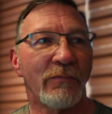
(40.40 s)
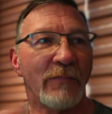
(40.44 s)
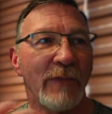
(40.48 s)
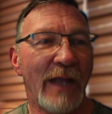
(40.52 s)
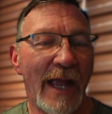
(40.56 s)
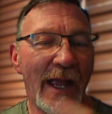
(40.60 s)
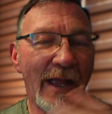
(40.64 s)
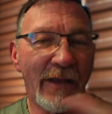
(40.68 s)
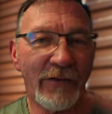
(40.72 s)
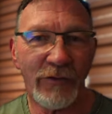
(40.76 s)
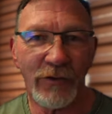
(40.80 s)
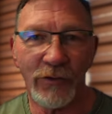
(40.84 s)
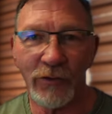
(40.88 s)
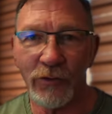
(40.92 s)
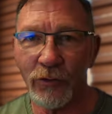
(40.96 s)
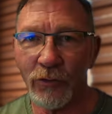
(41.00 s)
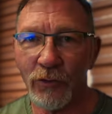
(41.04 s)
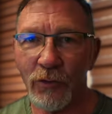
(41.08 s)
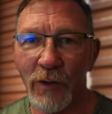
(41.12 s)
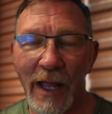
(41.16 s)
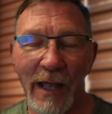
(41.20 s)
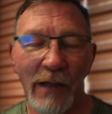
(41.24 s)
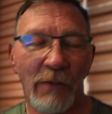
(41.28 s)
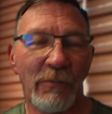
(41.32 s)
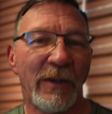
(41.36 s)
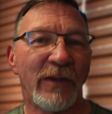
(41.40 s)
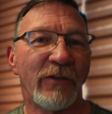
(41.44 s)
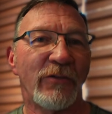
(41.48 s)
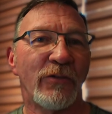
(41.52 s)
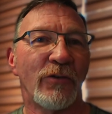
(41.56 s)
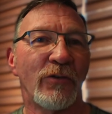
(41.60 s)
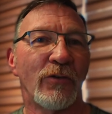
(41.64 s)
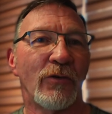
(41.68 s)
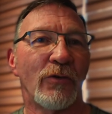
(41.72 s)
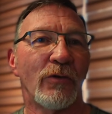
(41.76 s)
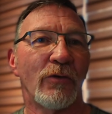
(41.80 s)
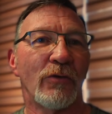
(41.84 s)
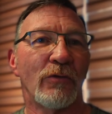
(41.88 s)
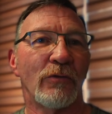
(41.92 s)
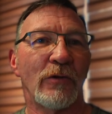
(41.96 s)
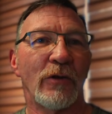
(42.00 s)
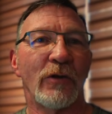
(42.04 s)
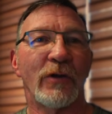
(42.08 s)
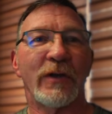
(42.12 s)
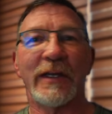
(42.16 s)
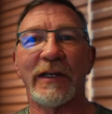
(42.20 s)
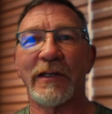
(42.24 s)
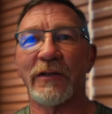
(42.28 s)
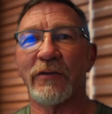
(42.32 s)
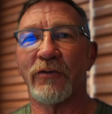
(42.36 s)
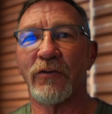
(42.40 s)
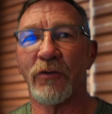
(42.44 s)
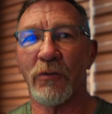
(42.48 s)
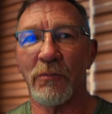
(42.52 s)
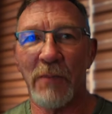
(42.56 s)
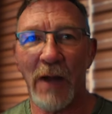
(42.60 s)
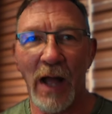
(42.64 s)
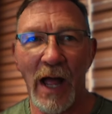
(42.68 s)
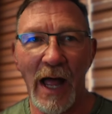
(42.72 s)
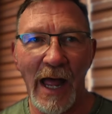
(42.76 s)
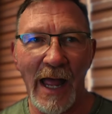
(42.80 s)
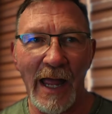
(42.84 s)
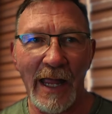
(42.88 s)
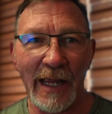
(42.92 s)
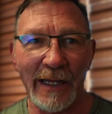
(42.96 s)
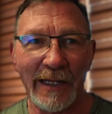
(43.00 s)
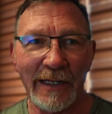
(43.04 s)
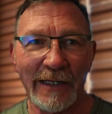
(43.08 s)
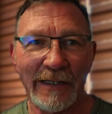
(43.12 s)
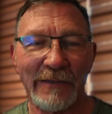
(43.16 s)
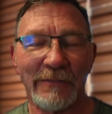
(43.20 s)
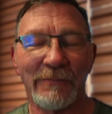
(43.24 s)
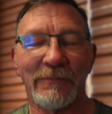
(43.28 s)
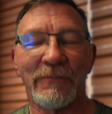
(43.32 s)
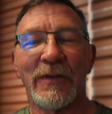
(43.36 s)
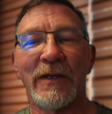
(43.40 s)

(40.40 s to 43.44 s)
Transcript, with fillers: ask you how much you're looking to buy,